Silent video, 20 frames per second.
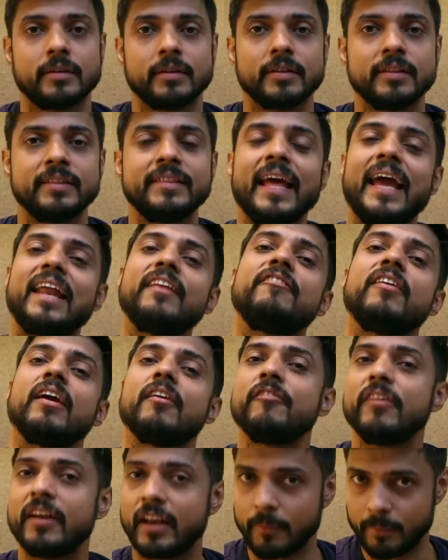Then we have
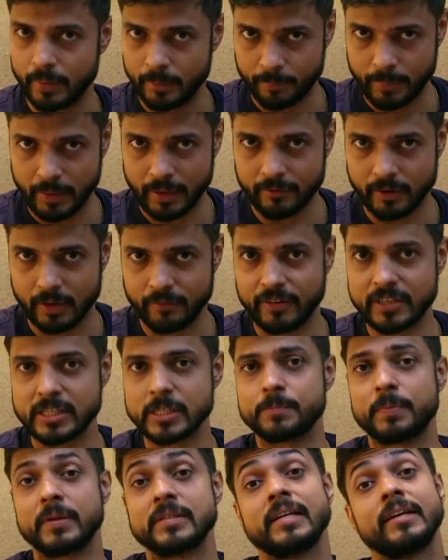vitamin B1, which is
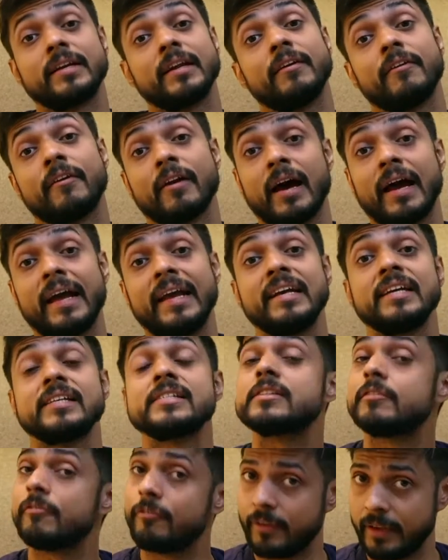present in
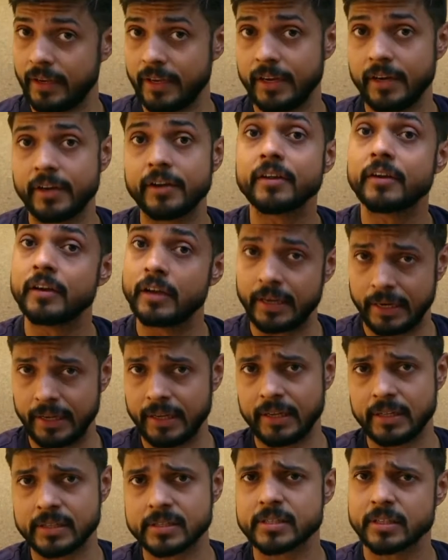rice, wheat,
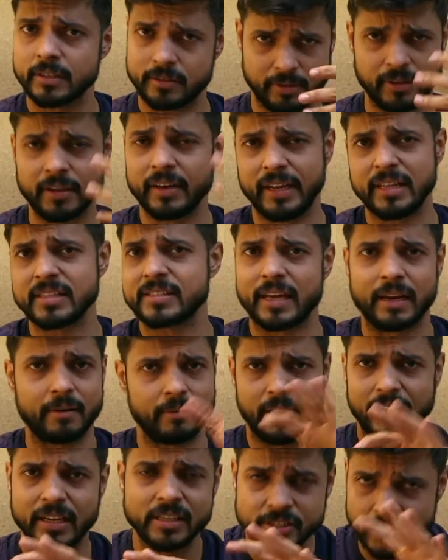greens. Greens are
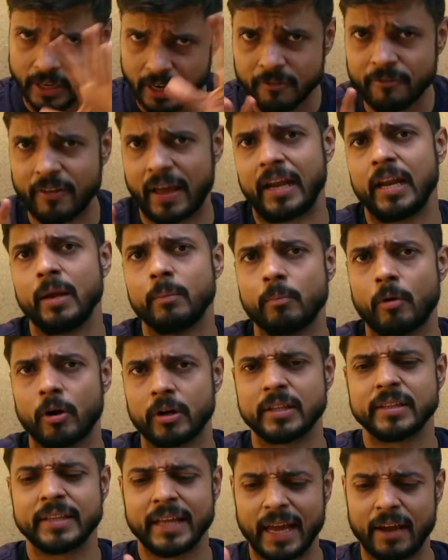in general very
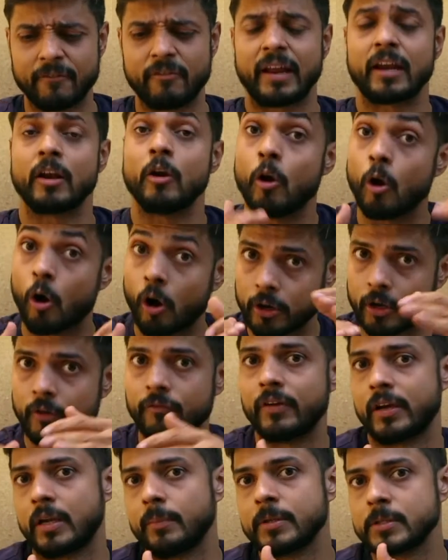important. They have like lot of
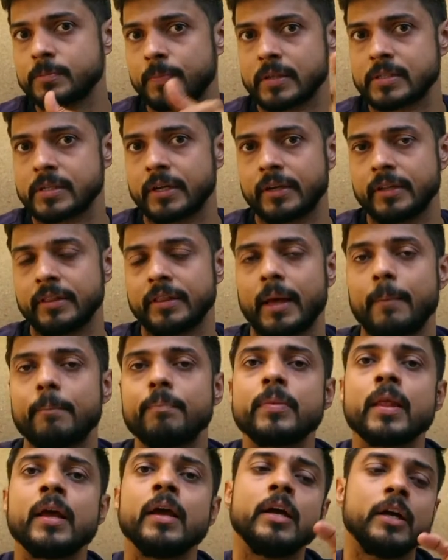vitamins present in them.
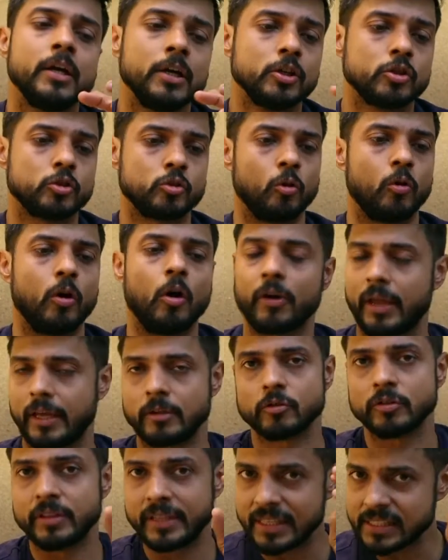So okay, so
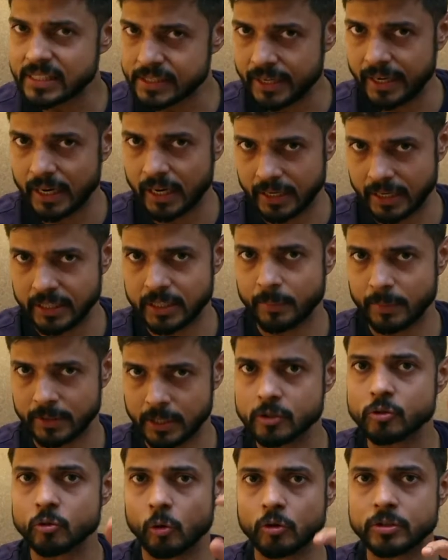these three are nothing but the
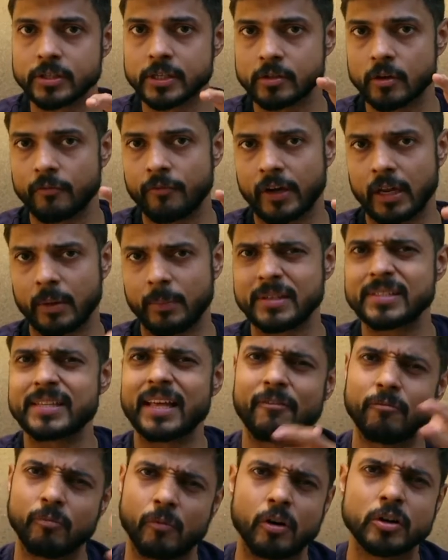sources of vitamins. They
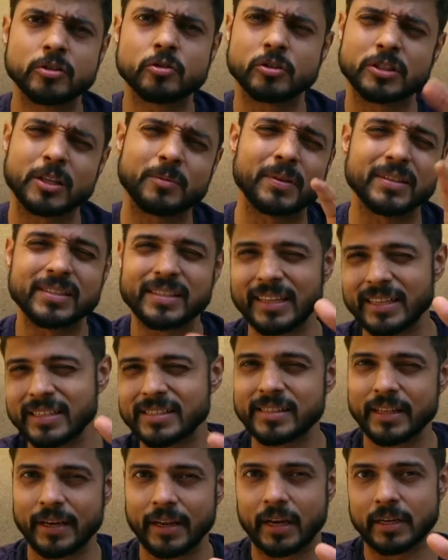have more sources, but these
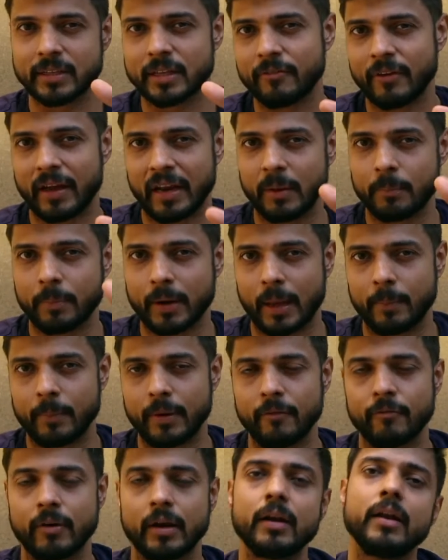three are the very primary
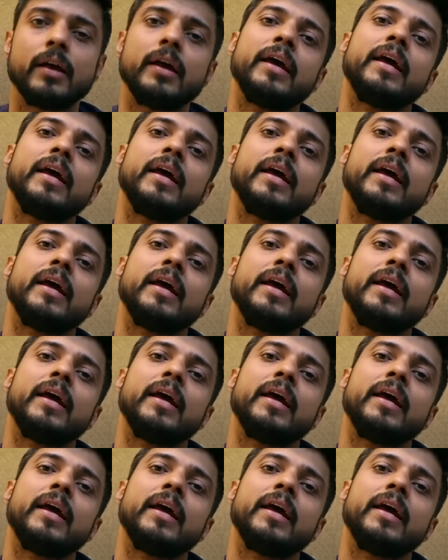one.